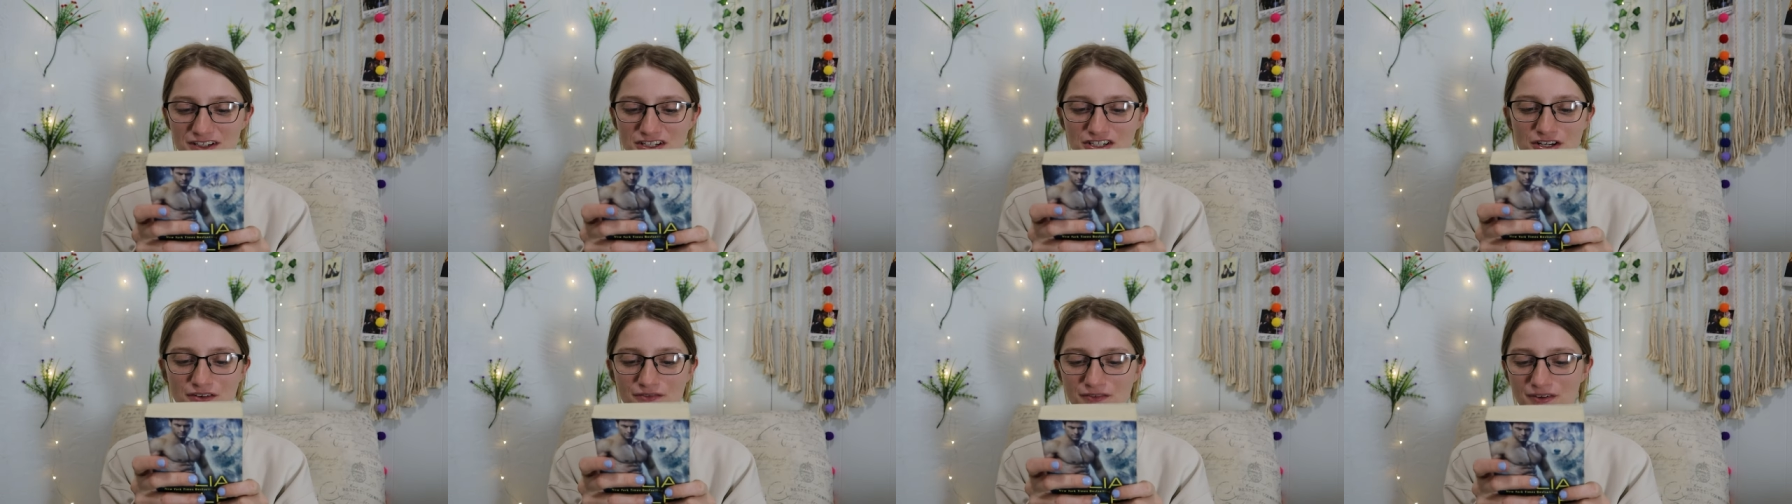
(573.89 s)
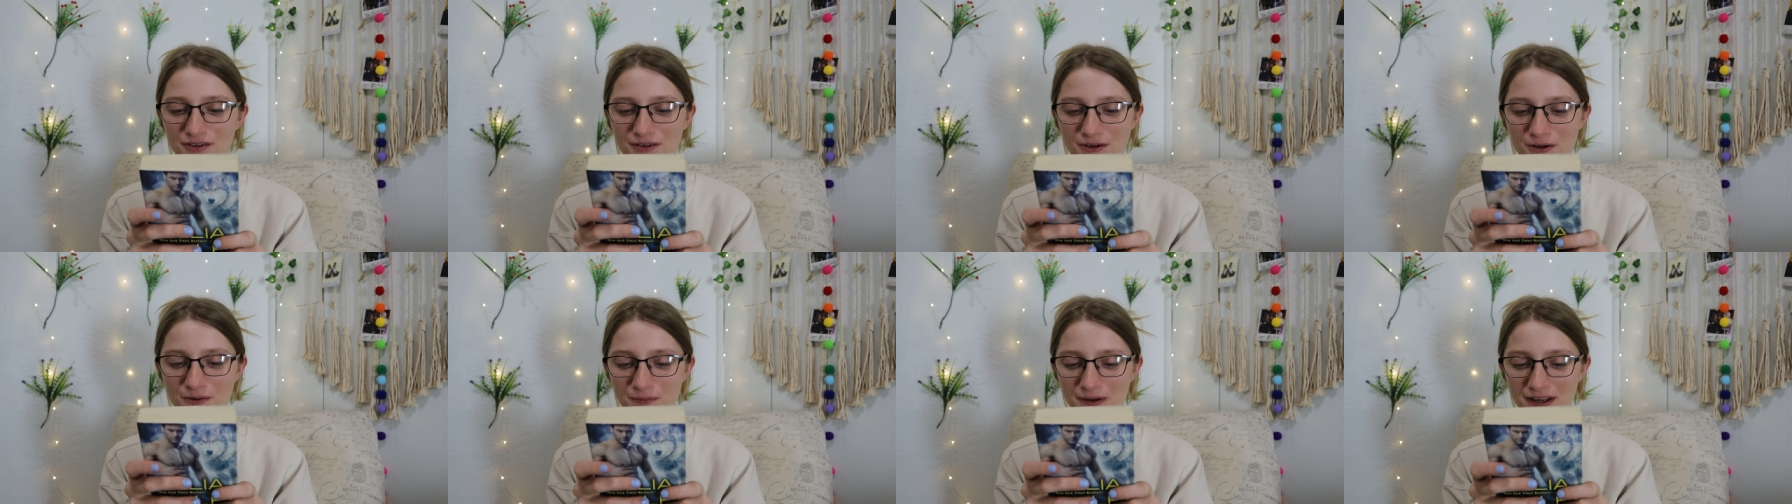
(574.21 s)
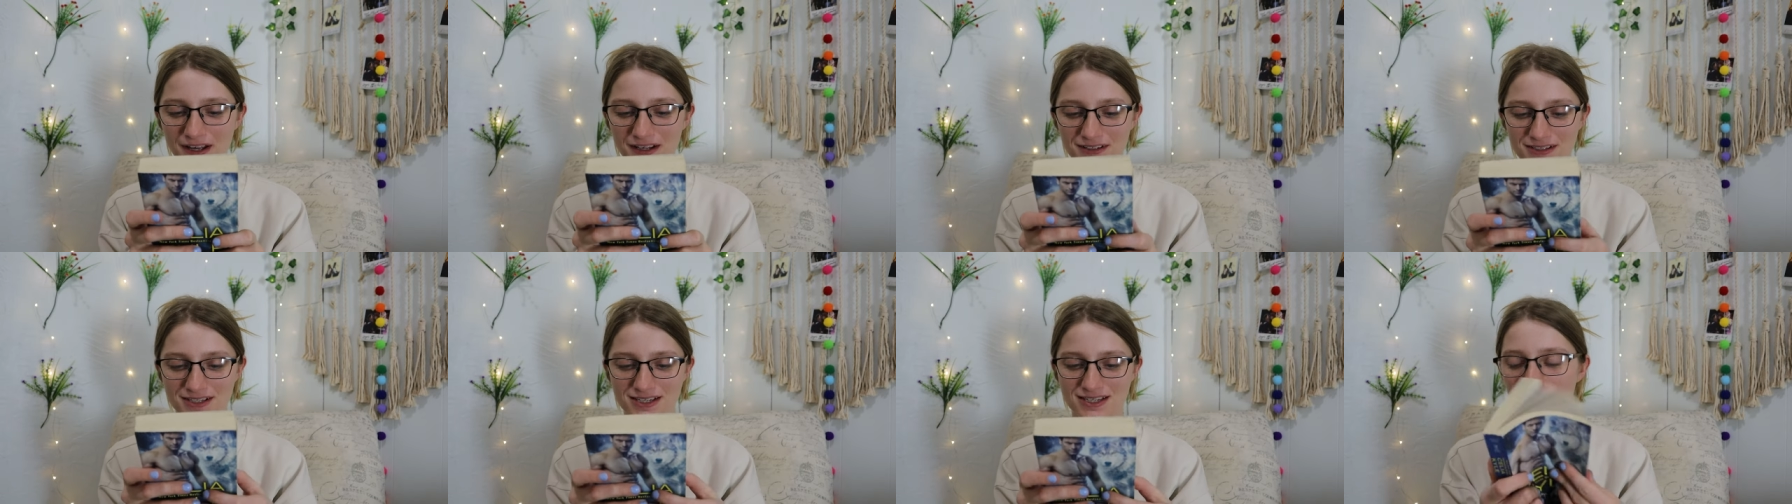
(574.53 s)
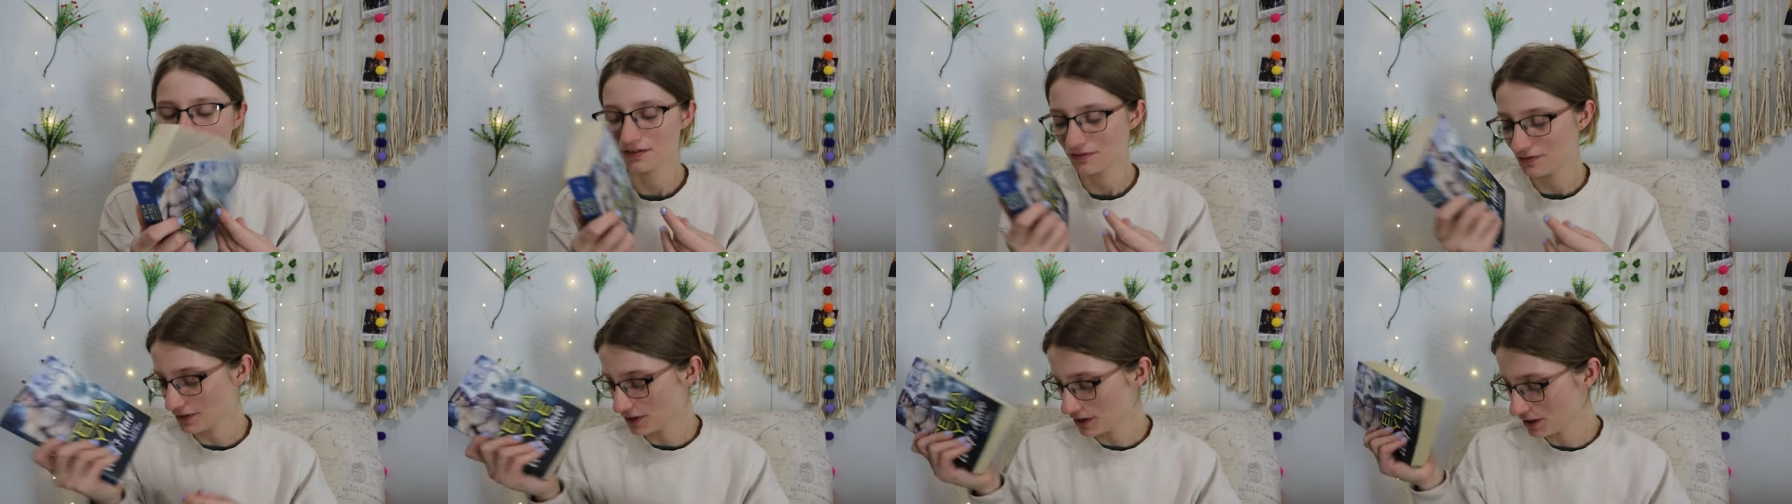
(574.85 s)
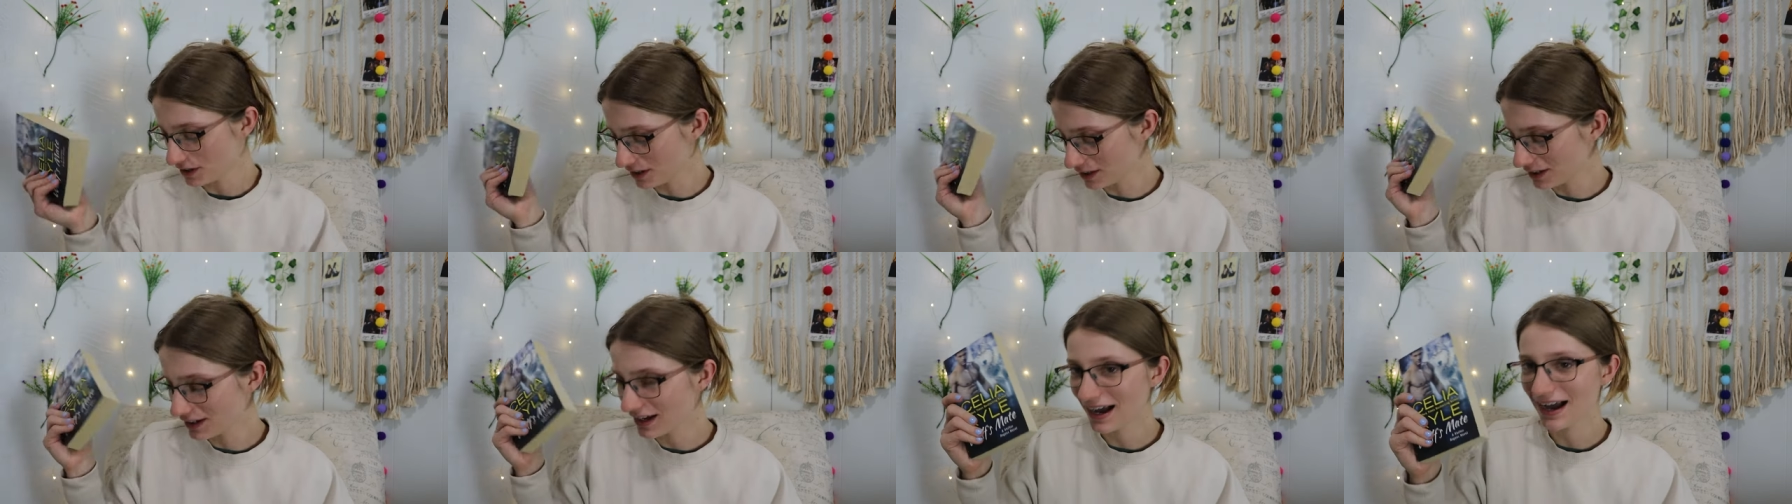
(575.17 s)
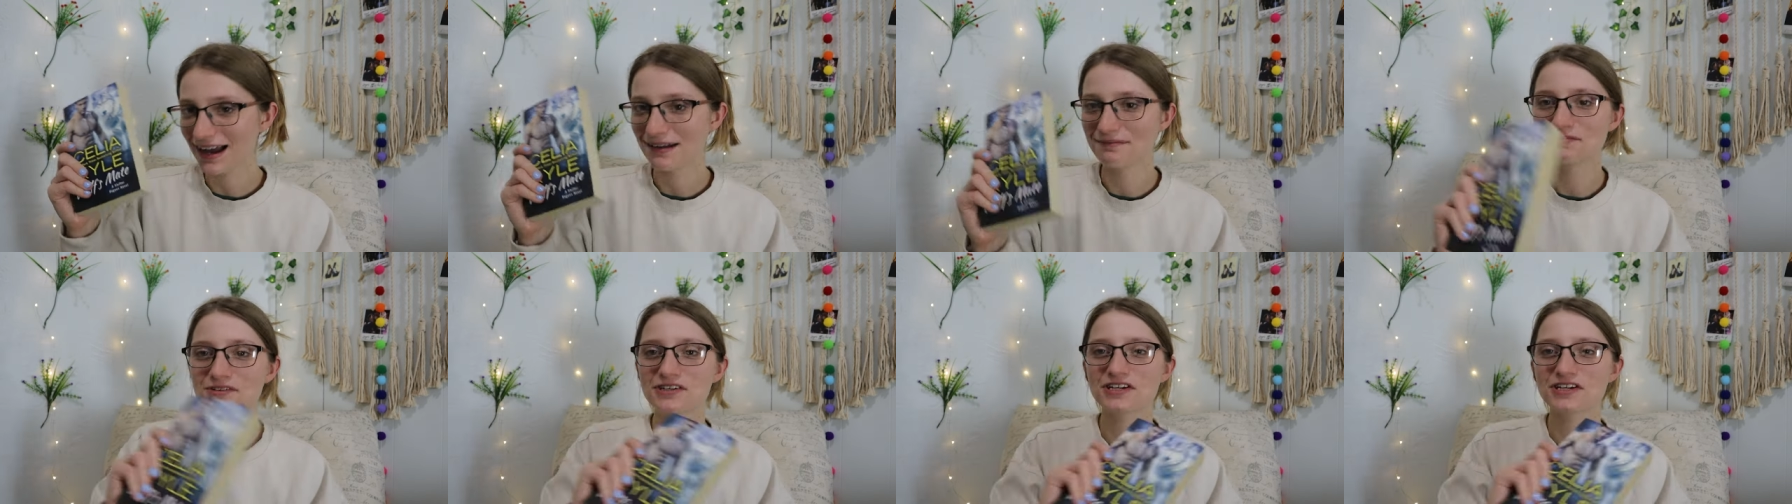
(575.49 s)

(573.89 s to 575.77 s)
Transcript: Shifter romance. Beautiful. I'm